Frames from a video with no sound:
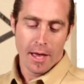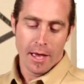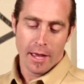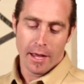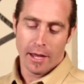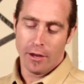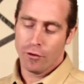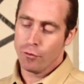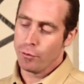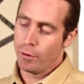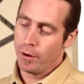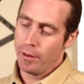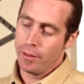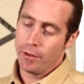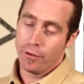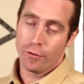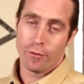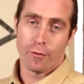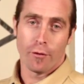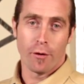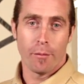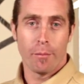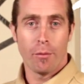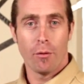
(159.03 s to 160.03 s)
Each one of these
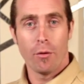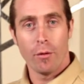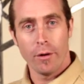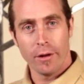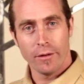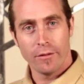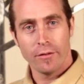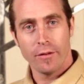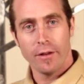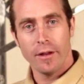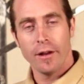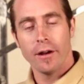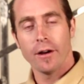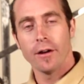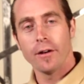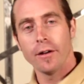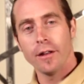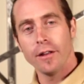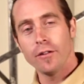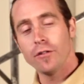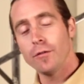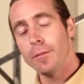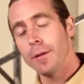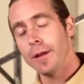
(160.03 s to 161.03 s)
4 points here
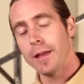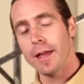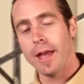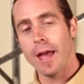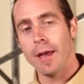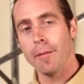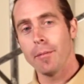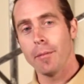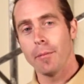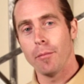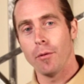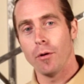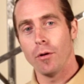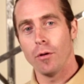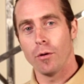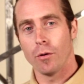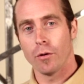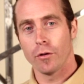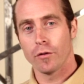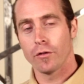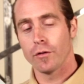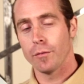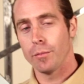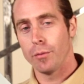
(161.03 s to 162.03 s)
needs to be capable
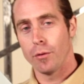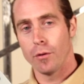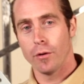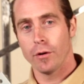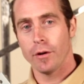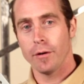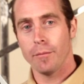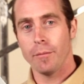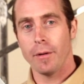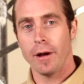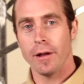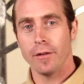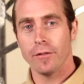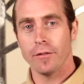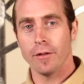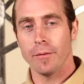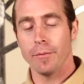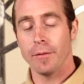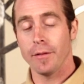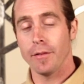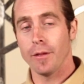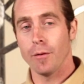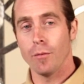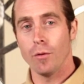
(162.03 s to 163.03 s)
or supported by
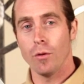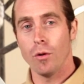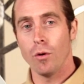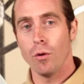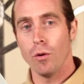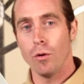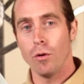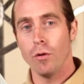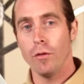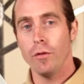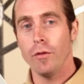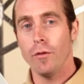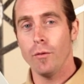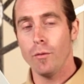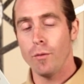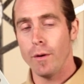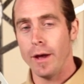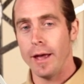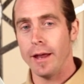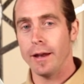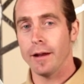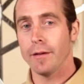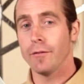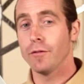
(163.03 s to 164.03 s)
something that will hold the
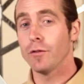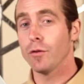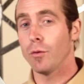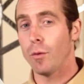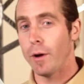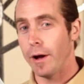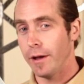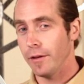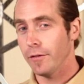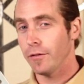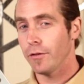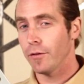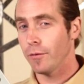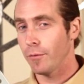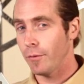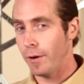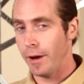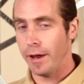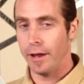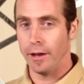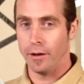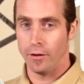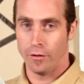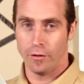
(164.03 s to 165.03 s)
weight of twice the
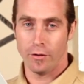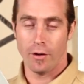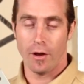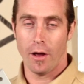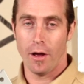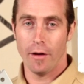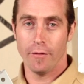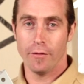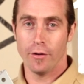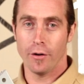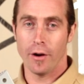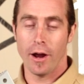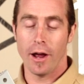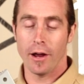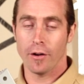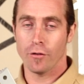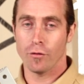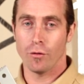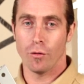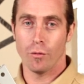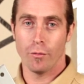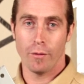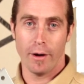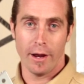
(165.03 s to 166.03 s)
range of your
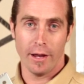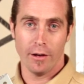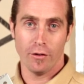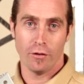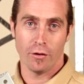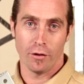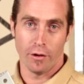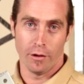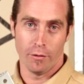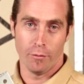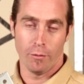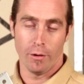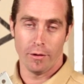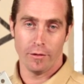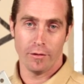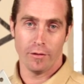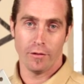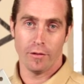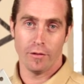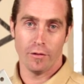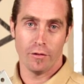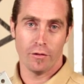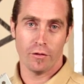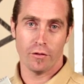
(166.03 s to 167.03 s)
actual range hood once
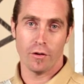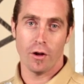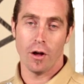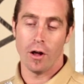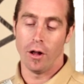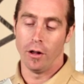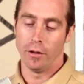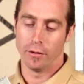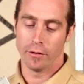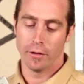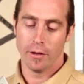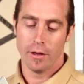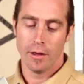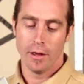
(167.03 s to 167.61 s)
it's installed.